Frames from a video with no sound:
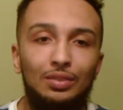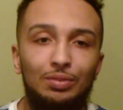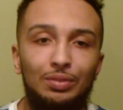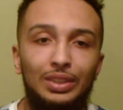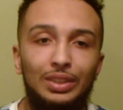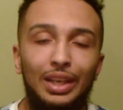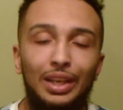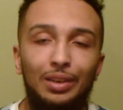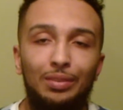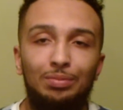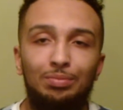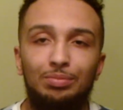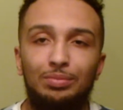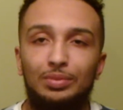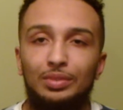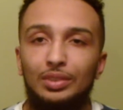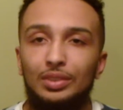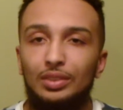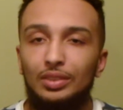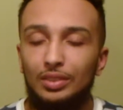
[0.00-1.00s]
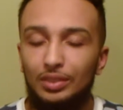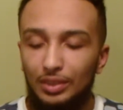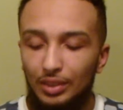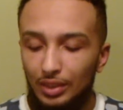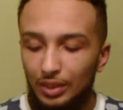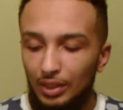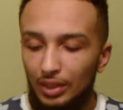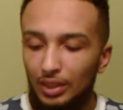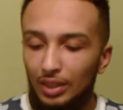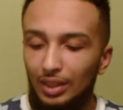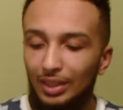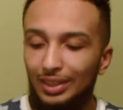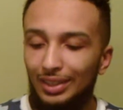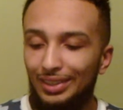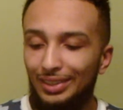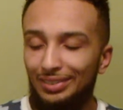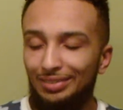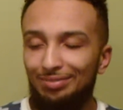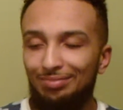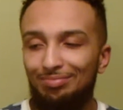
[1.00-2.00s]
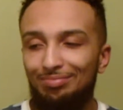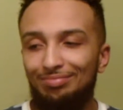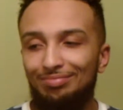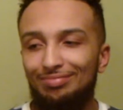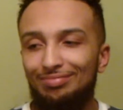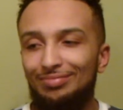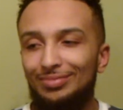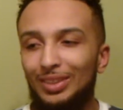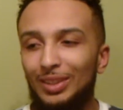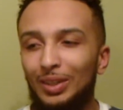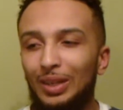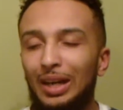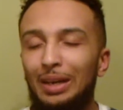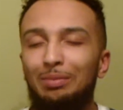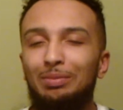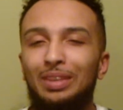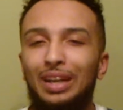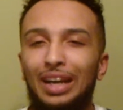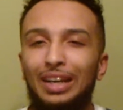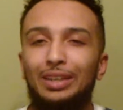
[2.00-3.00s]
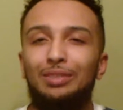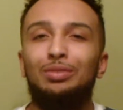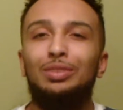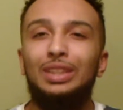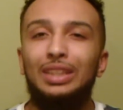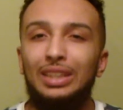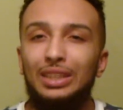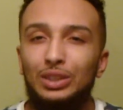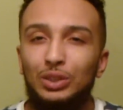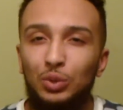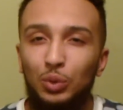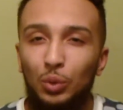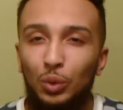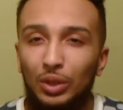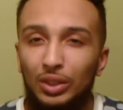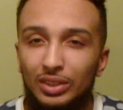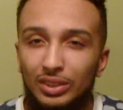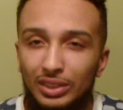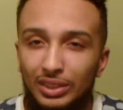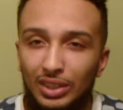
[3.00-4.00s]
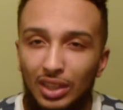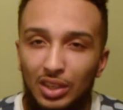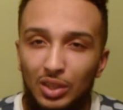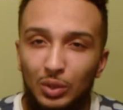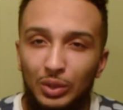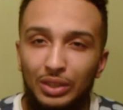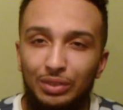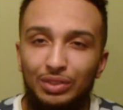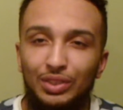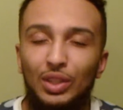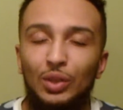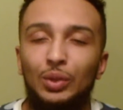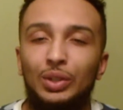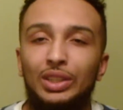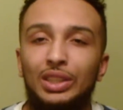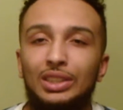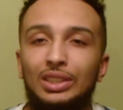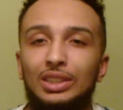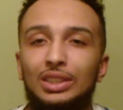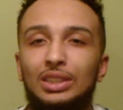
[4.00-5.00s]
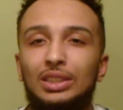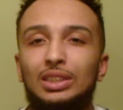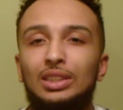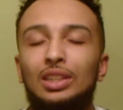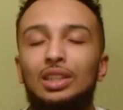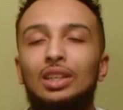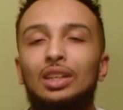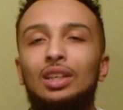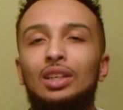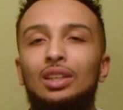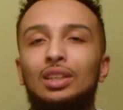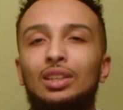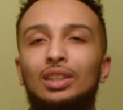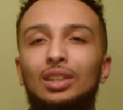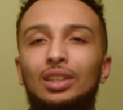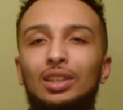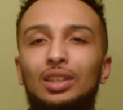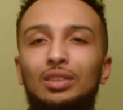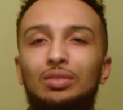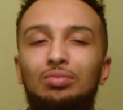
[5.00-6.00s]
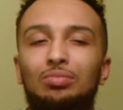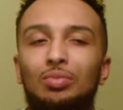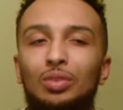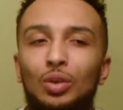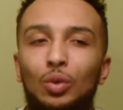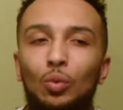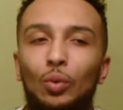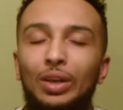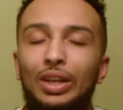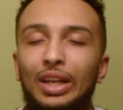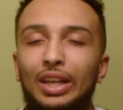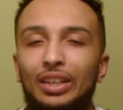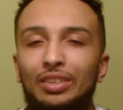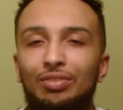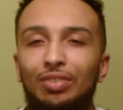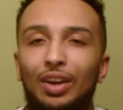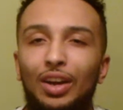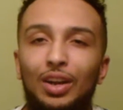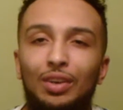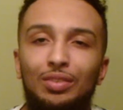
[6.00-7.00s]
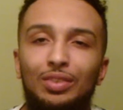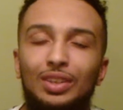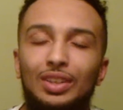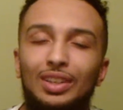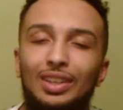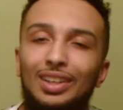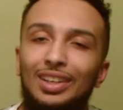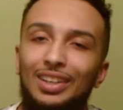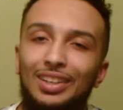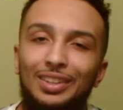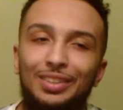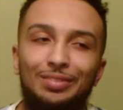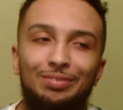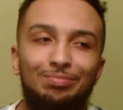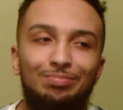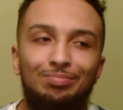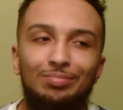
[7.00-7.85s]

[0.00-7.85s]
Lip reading: Yeah. Although I'm kind of leaning toward Thiago, even though he is the 185er.